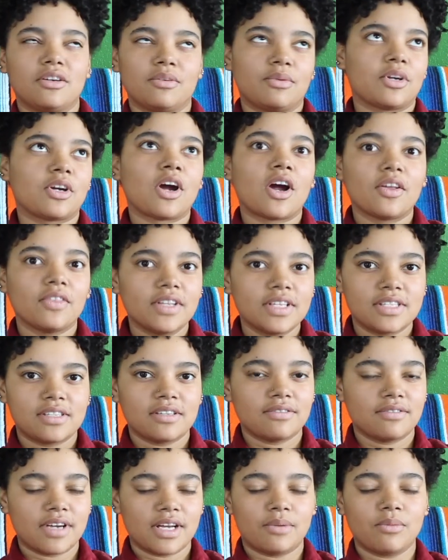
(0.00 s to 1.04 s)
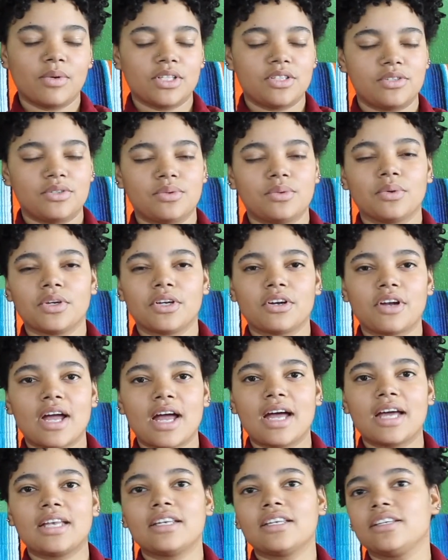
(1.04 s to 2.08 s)
regardless of at what school you're
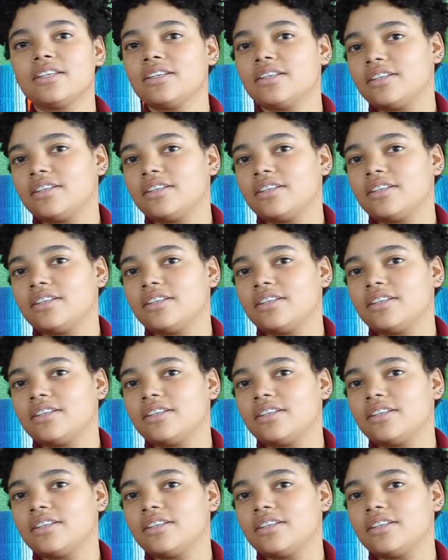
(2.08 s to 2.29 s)
at,